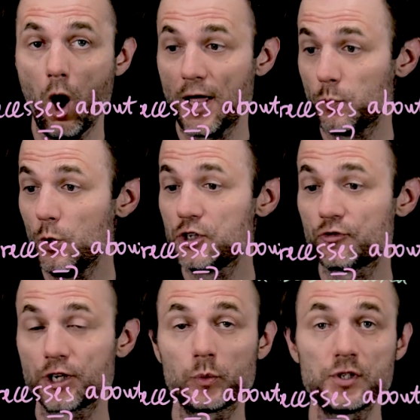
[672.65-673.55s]
at which
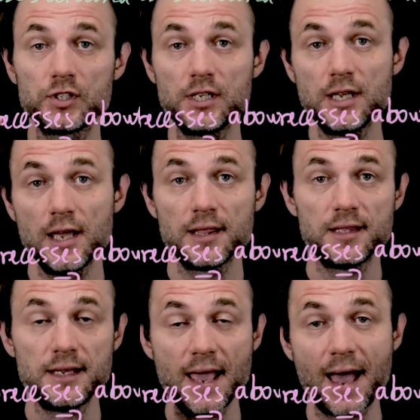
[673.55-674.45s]
frequency
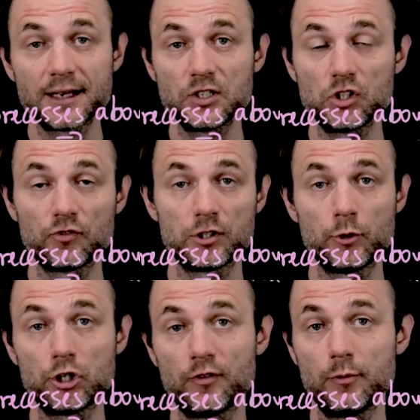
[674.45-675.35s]
the axis of
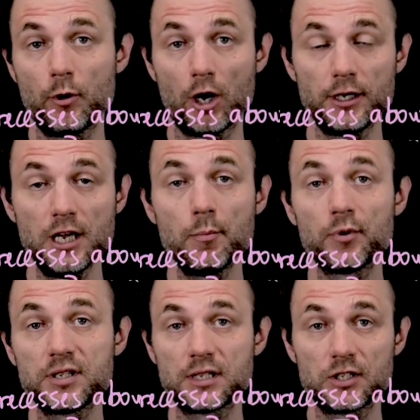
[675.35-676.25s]
symmetry of the body
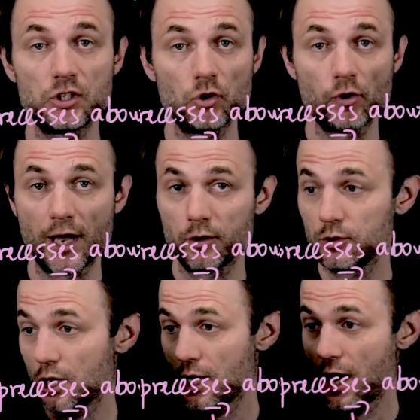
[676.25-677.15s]
precesses
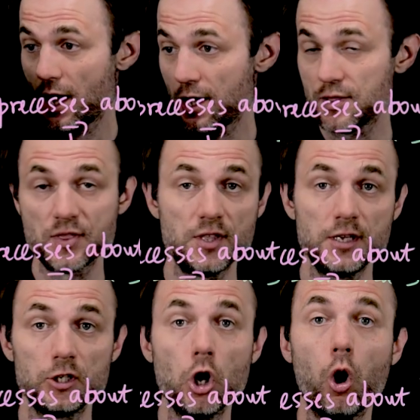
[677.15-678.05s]
around
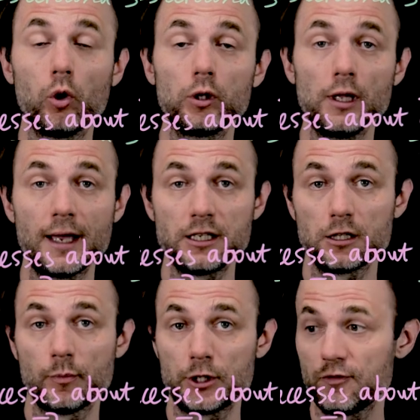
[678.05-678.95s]
the total
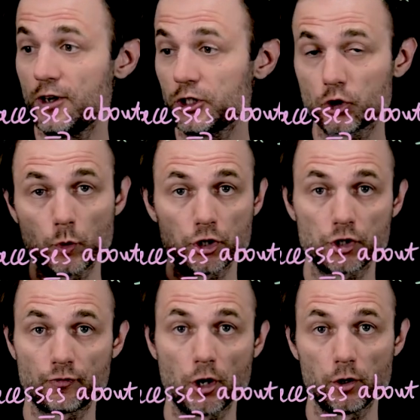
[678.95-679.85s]
angular momentum vector, which
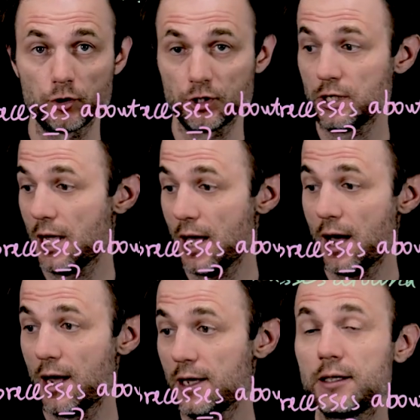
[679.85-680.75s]
is frozen
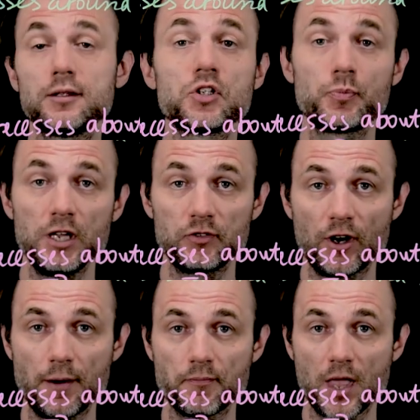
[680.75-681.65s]
in the space
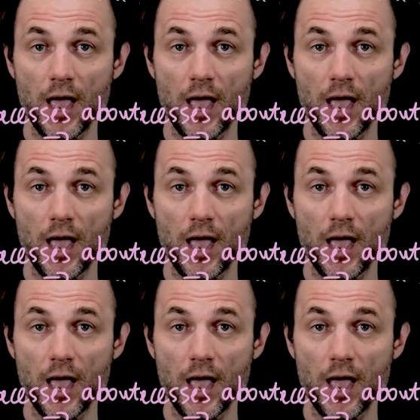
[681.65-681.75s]
frame,